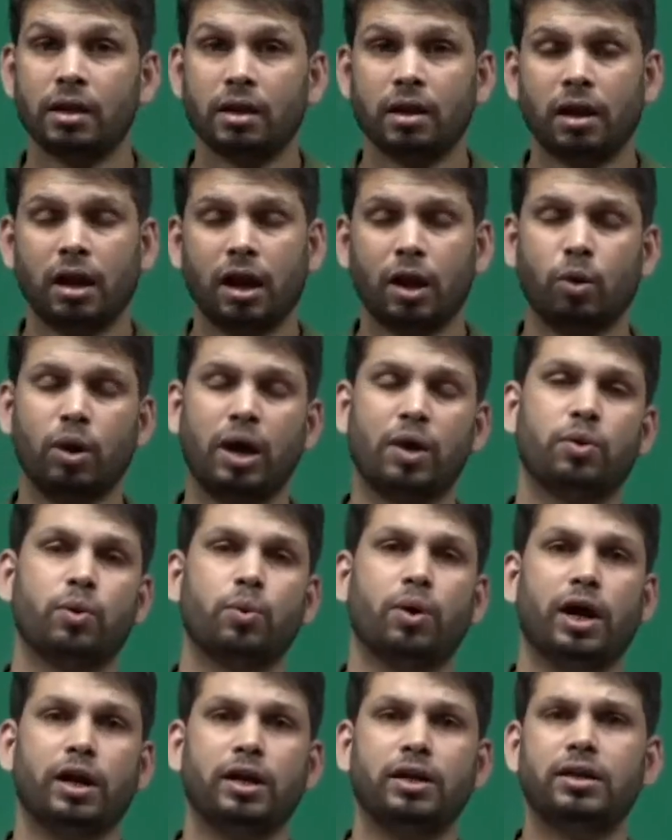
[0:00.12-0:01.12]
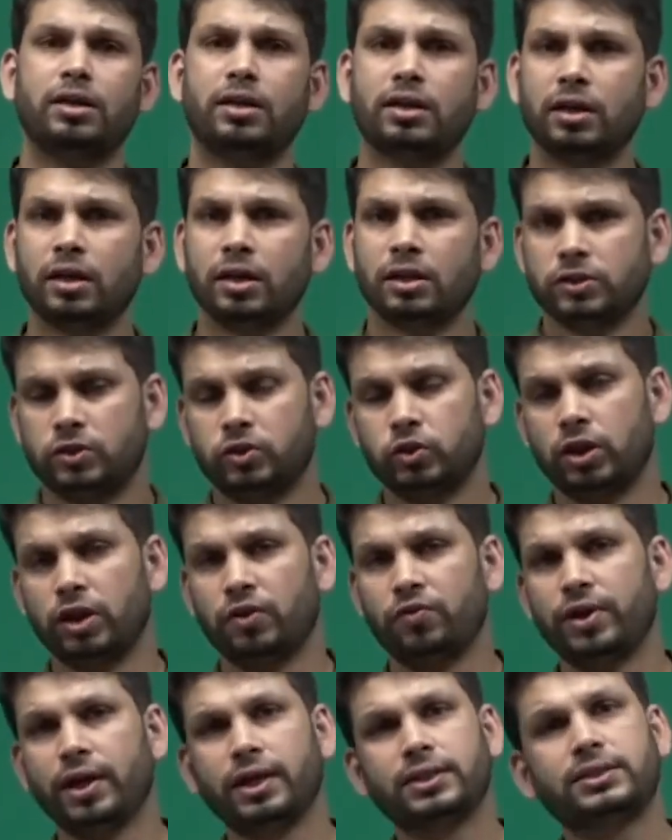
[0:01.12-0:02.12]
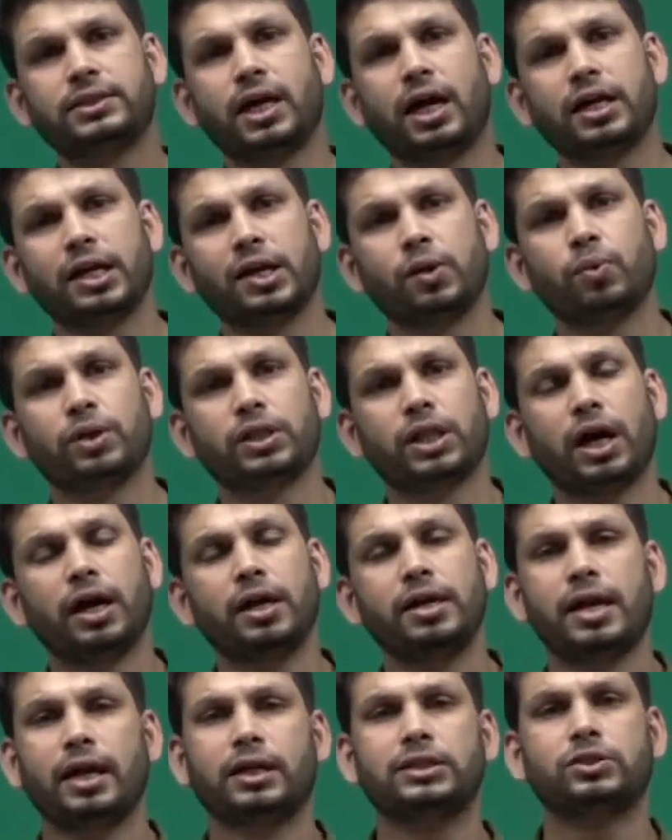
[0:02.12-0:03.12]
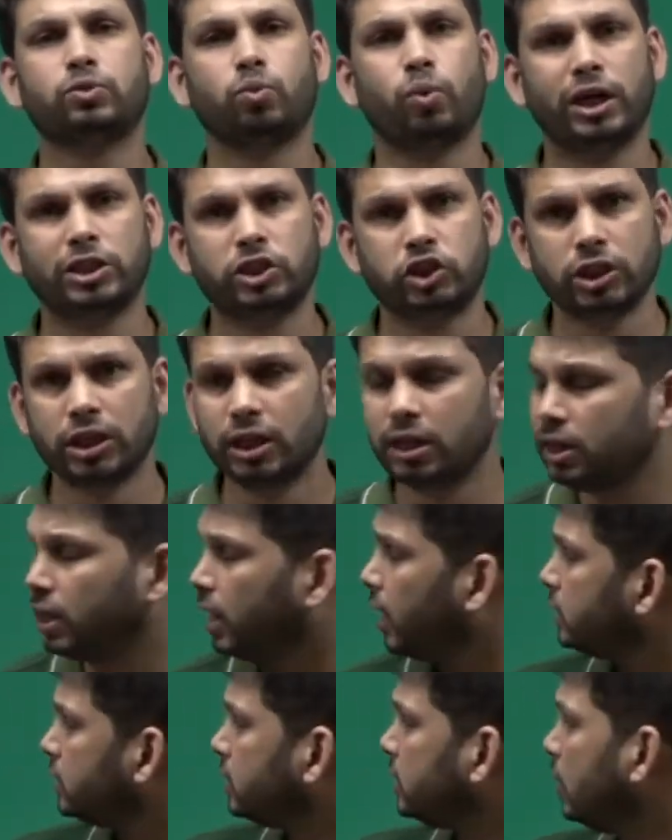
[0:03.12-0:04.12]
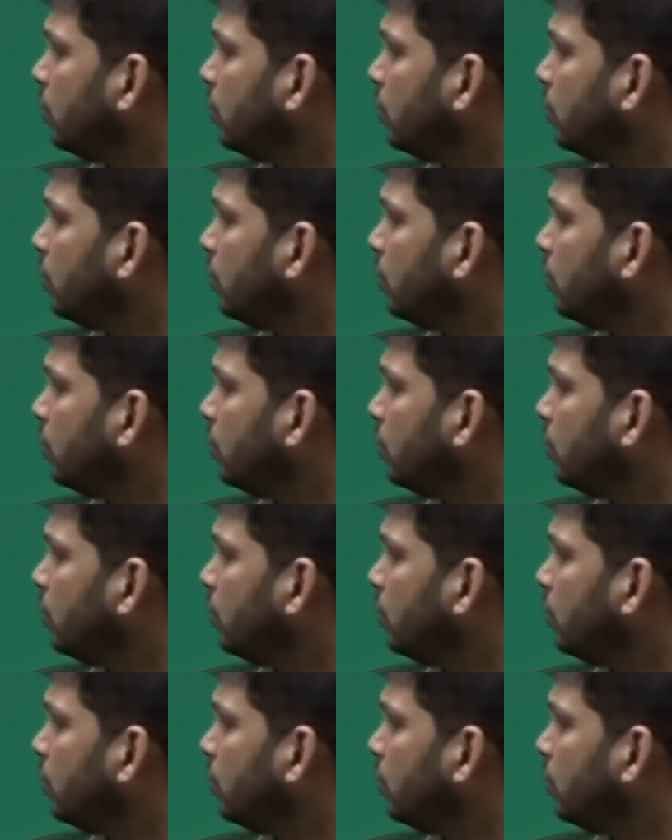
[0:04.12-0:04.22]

Hello everyone. Today we are starting with our next question. Let's see